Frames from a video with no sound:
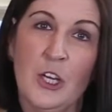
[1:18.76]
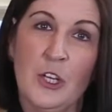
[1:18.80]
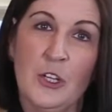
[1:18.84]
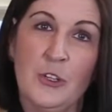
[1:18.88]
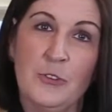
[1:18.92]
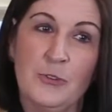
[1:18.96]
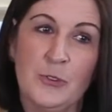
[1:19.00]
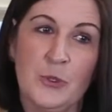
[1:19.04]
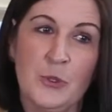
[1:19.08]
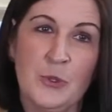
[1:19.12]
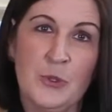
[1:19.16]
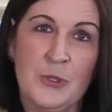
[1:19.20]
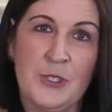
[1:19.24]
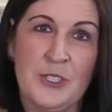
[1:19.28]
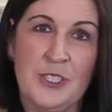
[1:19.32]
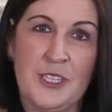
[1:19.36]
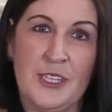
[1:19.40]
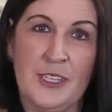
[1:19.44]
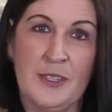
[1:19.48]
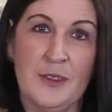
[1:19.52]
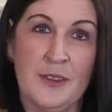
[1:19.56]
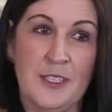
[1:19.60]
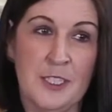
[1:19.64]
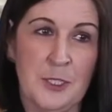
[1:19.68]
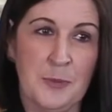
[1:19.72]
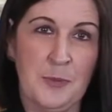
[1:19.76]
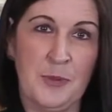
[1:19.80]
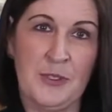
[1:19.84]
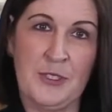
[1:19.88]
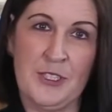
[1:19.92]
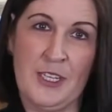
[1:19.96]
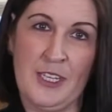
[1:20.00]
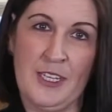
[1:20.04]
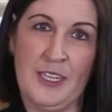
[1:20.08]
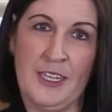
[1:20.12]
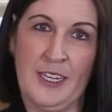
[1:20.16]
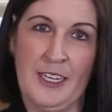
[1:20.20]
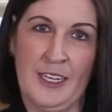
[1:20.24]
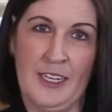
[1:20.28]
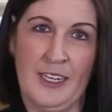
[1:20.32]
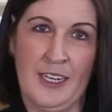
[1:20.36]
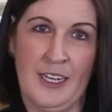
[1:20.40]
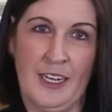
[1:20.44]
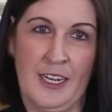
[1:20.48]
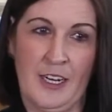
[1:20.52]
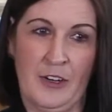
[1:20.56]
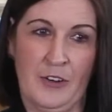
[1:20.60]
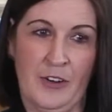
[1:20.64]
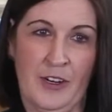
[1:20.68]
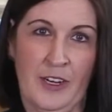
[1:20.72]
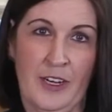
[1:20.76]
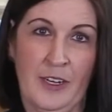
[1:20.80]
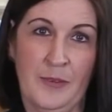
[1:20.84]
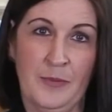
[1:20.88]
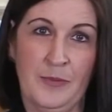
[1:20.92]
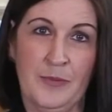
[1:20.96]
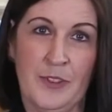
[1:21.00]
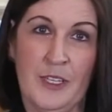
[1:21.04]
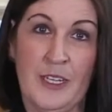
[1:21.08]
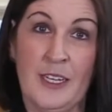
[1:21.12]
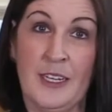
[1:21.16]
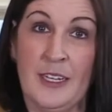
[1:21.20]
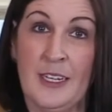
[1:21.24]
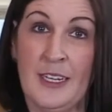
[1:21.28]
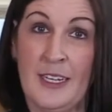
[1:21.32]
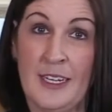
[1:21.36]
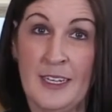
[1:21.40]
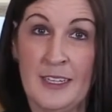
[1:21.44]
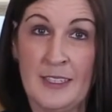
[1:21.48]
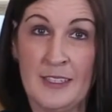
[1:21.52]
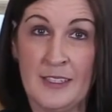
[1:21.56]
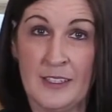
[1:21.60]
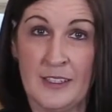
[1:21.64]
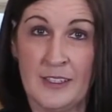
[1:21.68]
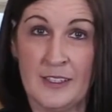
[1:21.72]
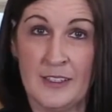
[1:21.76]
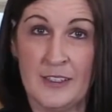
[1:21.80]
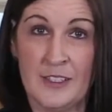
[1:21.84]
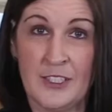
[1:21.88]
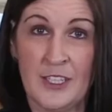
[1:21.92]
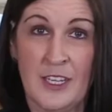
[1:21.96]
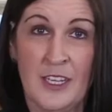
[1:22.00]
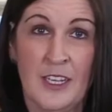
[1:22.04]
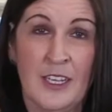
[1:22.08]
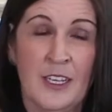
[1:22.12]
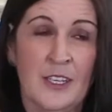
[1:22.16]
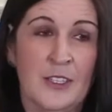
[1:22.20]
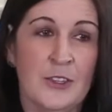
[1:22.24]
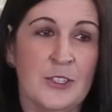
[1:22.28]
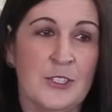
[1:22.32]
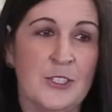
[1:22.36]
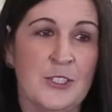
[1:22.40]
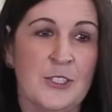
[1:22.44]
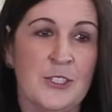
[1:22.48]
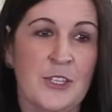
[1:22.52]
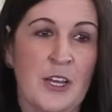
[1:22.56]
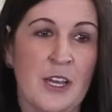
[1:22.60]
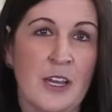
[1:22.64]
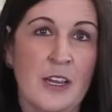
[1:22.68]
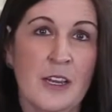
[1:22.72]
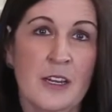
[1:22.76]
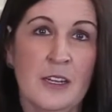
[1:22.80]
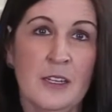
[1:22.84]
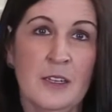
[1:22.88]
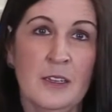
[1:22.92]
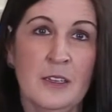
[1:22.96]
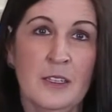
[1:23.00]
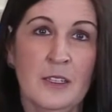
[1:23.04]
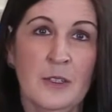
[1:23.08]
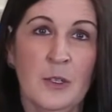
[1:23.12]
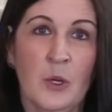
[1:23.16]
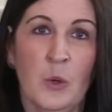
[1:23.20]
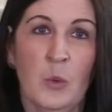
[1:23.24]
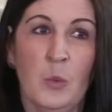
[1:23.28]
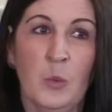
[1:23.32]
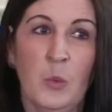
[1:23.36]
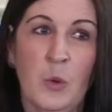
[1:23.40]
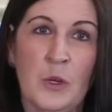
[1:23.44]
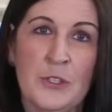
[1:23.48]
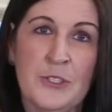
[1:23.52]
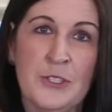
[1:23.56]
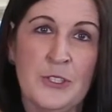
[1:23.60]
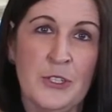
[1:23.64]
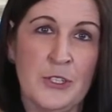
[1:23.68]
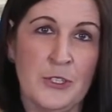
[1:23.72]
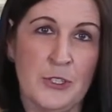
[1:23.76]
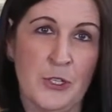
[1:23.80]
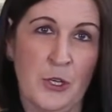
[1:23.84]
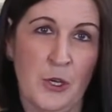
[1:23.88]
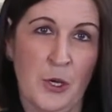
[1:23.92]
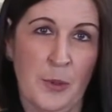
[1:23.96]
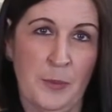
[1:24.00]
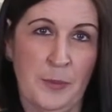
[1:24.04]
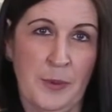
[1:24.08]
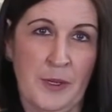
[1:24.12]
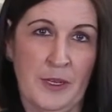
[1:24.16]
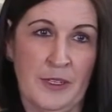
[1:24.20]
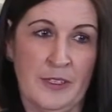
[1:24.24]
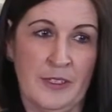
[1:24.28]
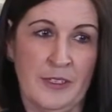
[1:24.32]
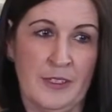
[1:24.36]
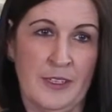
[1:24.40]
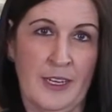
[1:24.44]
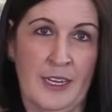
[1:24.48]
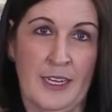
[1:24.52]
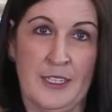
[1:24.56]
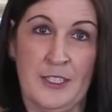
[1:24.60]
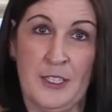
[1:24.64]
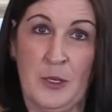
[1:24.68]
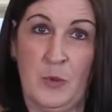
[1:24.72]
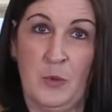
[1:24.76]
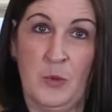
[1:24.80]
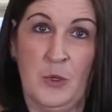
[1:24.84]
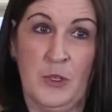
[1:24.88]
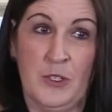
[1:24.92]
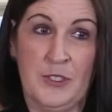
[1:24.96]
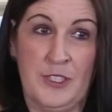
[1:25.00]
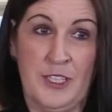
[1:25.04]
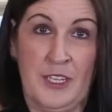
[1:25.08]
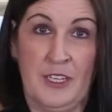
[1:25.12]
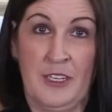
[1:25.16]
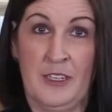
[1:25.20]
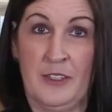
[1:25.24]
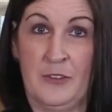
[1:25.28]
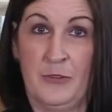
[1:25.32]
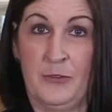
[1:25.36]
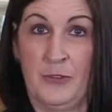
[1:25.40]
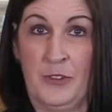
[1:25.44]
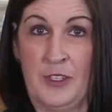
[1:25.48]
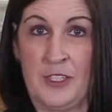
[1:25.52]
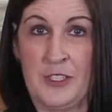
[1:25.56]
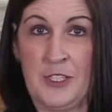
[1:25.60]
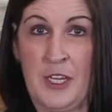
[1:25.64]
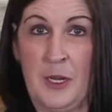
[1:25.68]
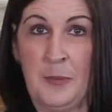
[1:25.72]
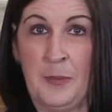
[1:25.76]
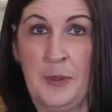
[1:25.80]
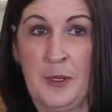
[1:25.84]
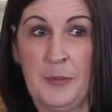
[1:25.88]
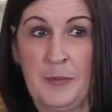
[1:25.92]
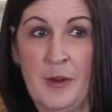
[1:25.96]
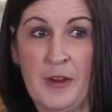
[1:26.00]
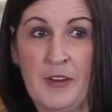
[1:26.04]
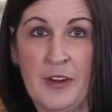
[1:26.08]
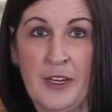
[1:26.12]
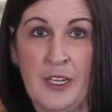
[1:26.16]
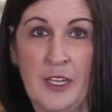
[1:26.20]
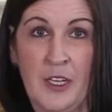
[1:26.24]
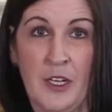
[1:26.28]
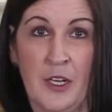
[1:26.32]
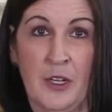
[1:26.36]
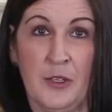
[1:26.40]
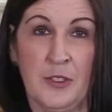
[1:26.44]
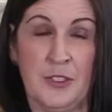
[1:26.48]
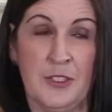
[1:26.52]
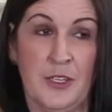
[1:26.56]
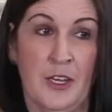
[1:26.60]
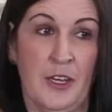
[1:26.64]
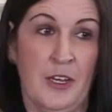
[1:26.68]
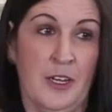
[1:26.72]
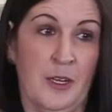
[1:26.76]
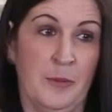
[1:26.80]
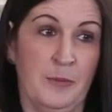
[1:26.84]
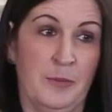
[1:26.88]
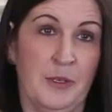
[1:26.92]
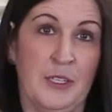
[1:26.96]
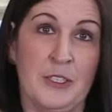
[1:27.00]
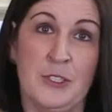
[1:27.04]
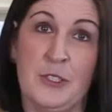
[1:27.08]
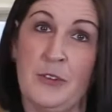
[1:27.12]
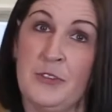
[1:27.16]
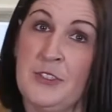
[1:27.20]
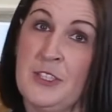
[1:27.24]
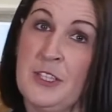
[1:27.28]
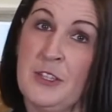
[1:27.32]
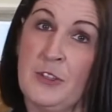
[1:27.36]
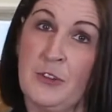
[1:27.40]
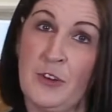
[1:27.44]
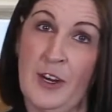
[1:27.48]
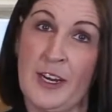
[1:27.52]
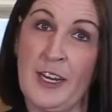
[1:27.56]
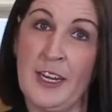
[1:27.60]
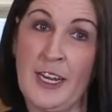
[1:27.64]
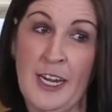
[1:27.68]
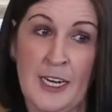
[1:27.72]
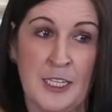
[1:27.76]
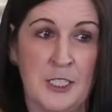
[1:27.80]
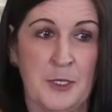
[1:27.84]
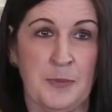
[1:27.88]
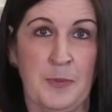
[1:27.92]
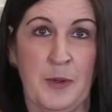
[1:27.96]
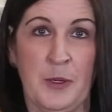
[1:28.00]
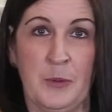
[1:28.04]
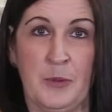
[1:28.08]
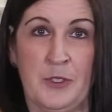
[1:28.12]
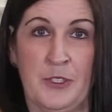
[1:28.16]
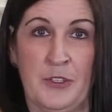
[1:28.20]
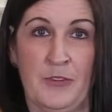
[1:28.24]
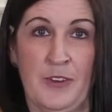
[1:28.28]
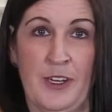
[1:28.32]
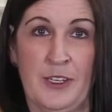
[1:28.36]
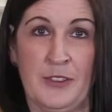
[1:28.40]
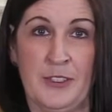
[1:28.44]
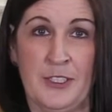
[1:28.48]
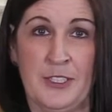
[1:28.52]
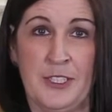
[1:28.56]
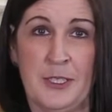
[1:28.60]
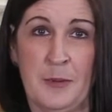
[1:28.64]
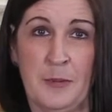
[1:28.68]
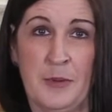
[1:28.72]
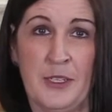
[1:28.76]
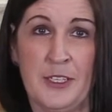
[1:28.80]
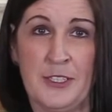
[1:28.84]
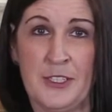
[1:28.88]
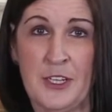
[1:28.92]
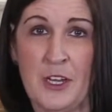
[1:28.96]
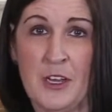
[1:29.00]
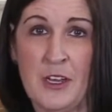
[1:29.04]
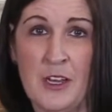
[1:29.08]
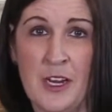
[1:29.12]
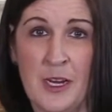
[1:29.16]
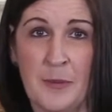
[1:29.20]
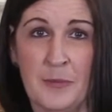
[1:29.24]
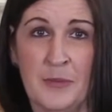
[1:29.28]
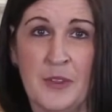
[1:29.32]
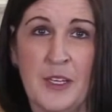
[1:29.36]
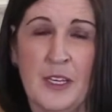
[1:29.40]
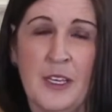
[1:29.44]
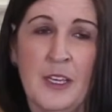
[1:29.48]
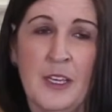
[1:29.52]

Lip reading: Of course, in this particular era, in England, the style wasn't as opulent as it was in, for example, America, because obviously The Great Gatsby was around a similar time.